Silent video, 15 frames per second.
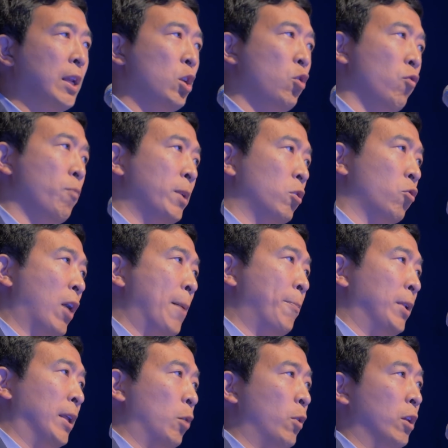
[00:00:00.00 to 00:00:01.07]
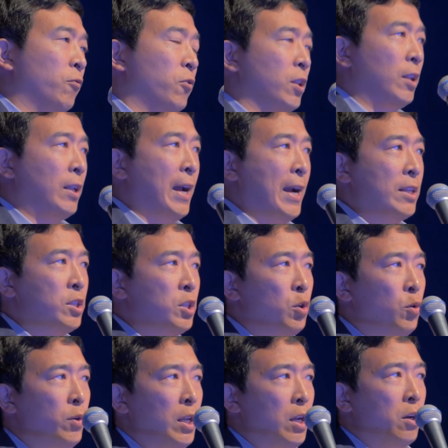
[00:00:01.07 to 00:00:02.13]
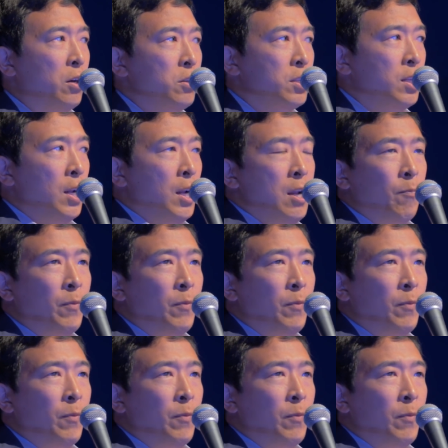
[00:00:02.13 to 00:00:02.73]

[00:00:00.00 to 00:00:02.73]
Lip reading: that you have been grappling with for the last 2 years.